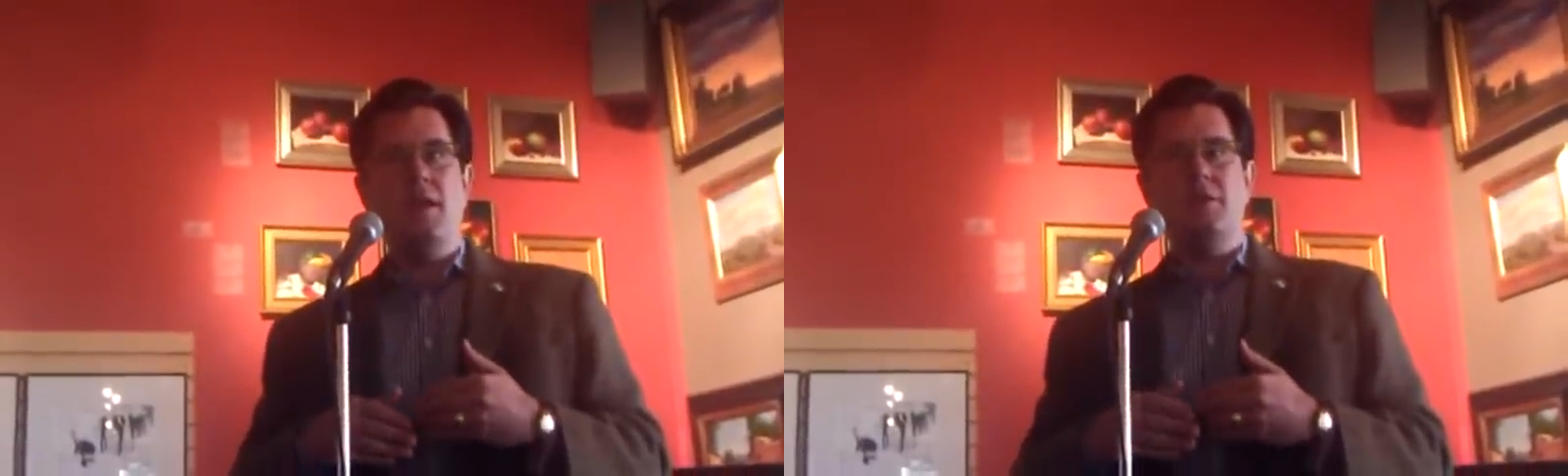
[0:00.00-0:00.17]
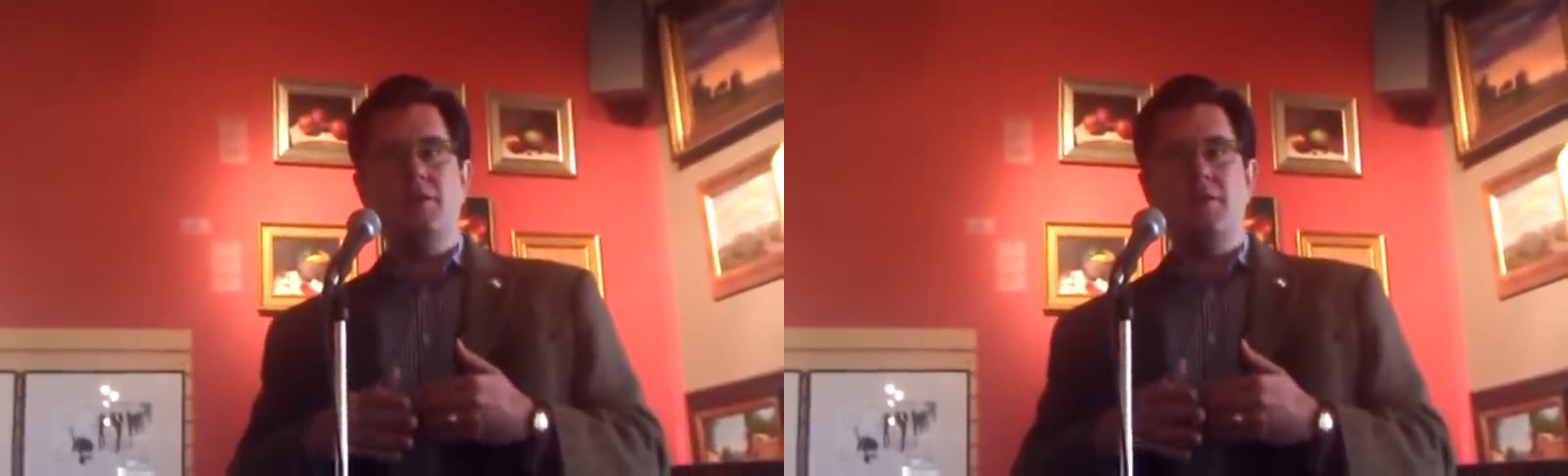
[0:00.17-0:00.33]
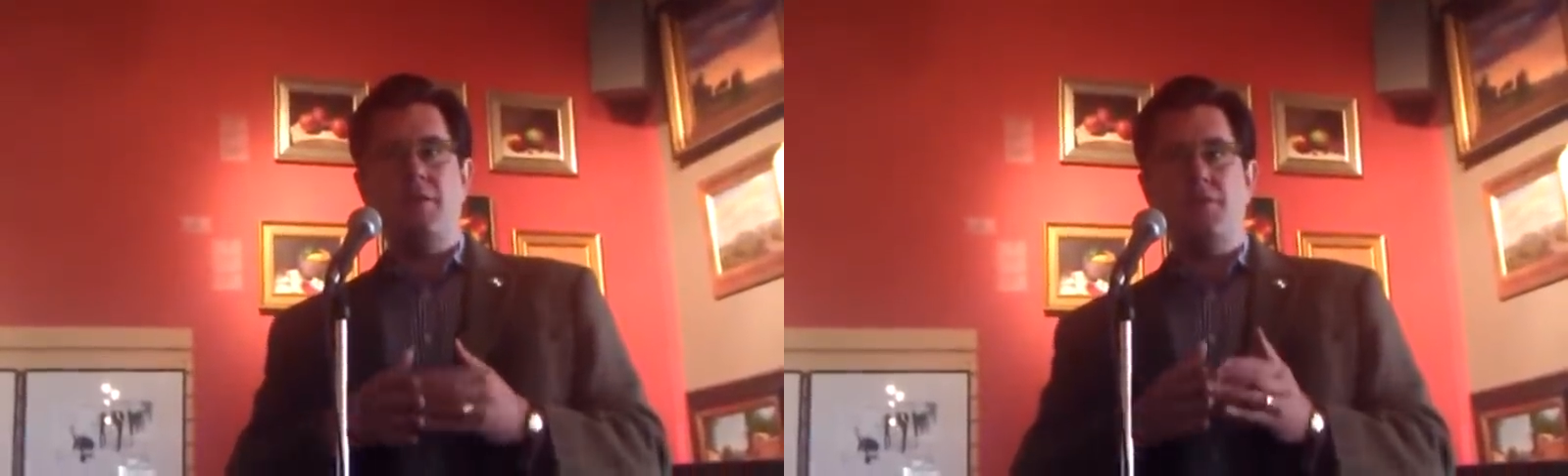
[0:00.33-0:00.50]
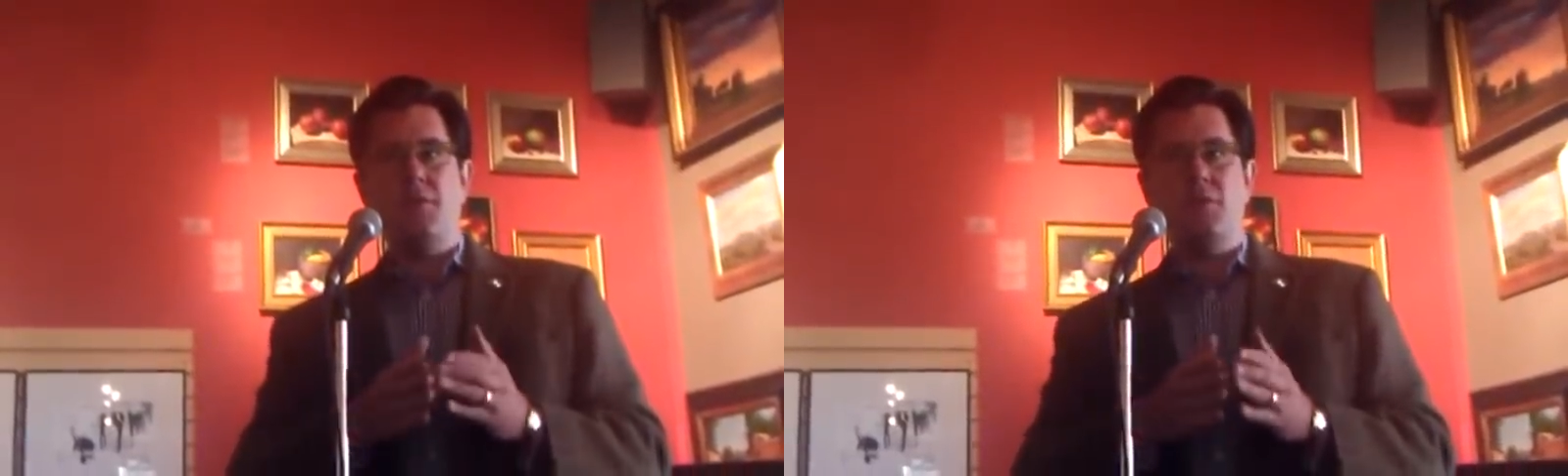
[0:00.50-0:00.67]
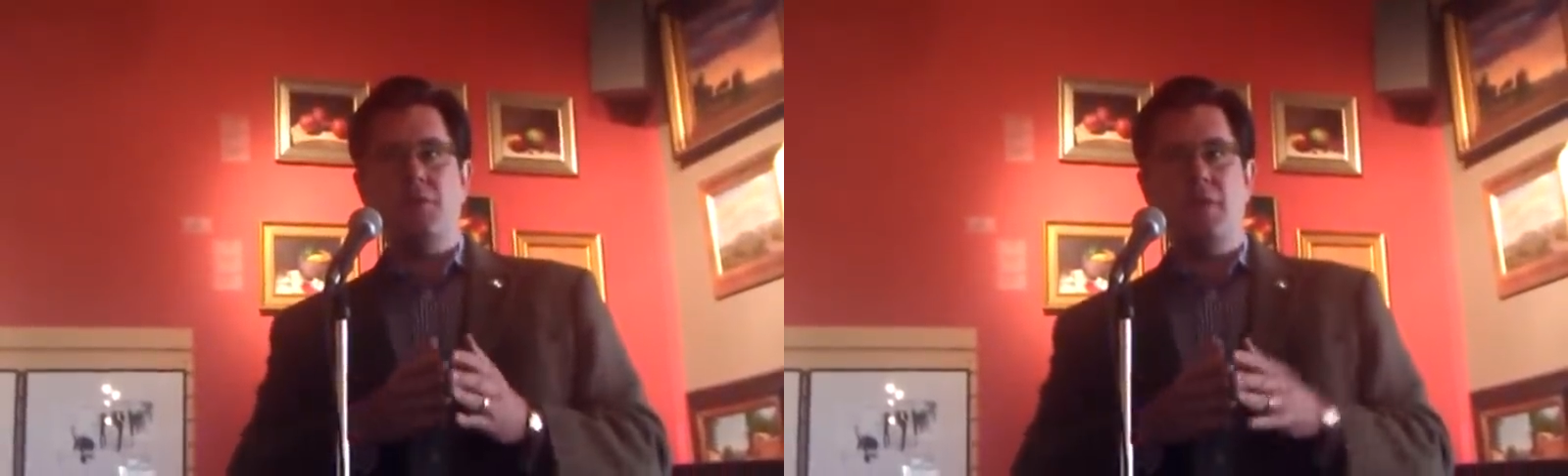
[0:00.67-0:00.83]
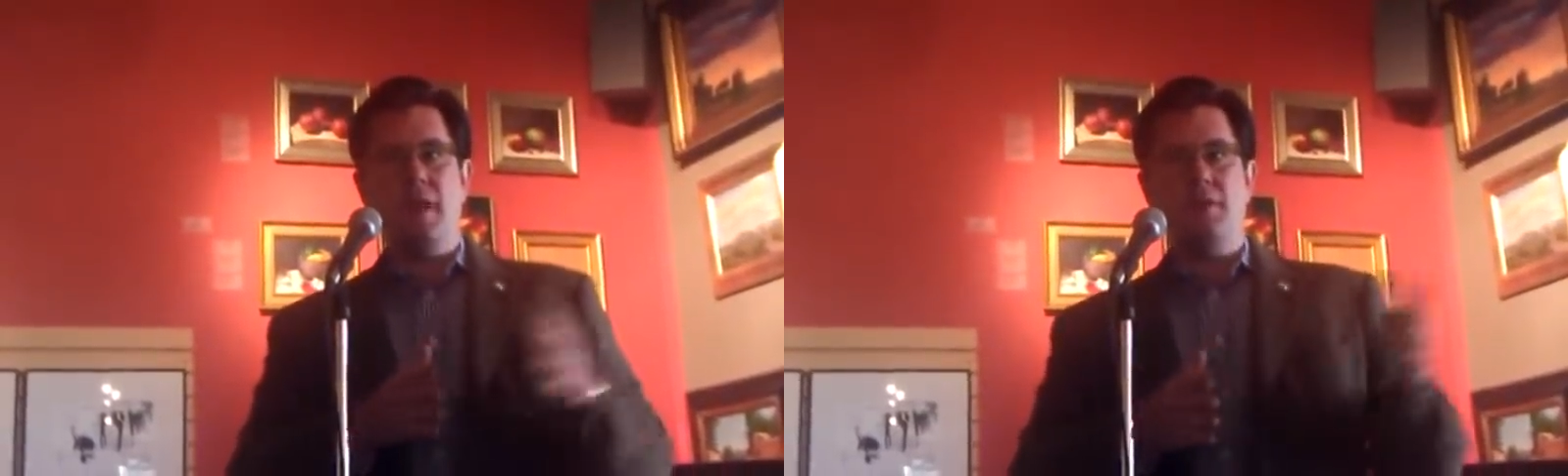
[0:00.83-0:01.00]
suffer
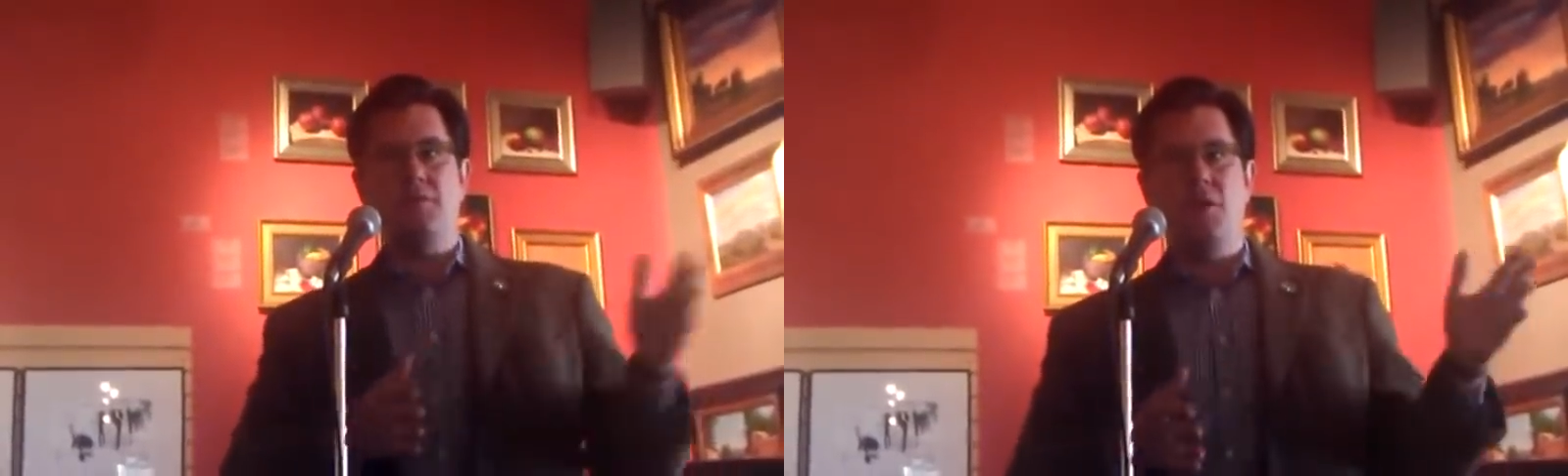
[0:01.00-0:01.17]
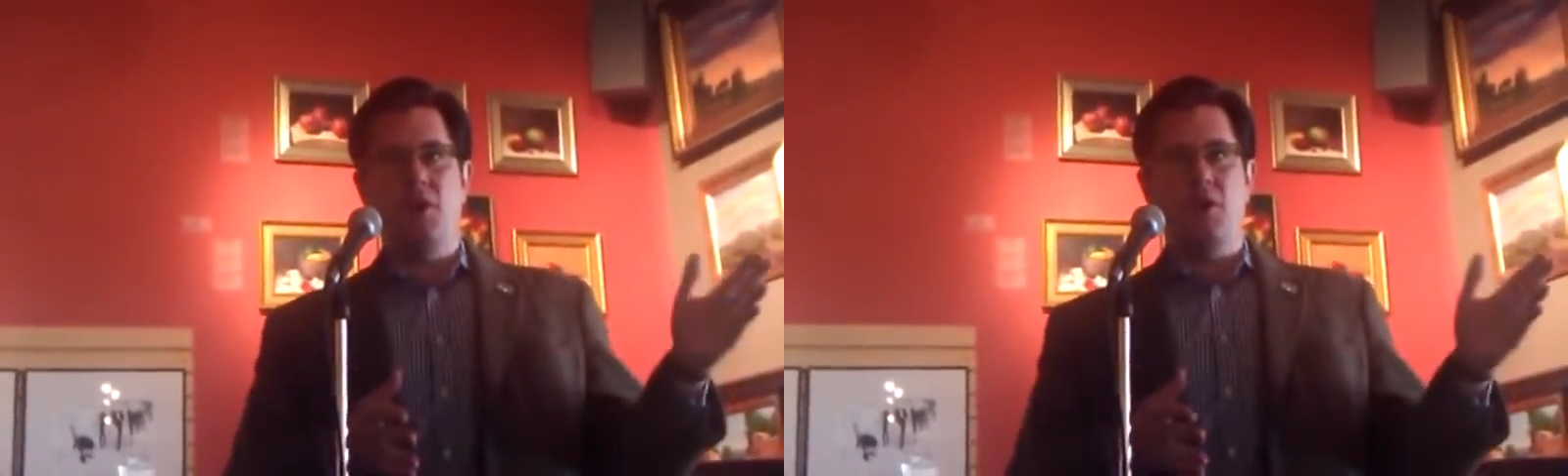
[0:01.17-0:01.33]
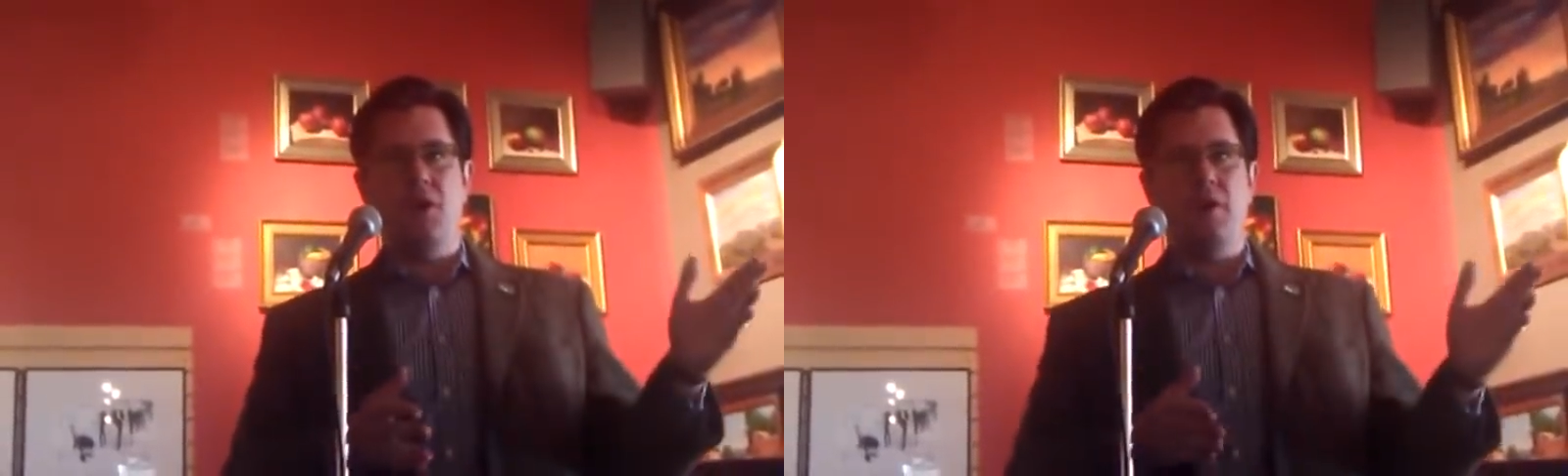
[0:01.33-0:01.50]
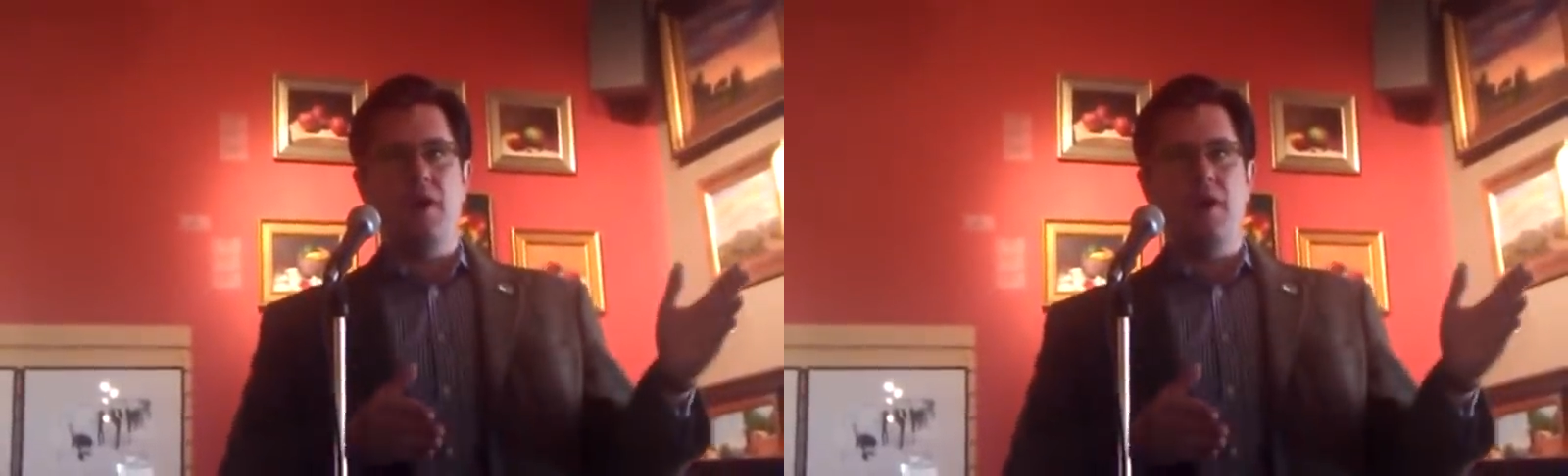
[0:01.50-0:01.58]
lifelong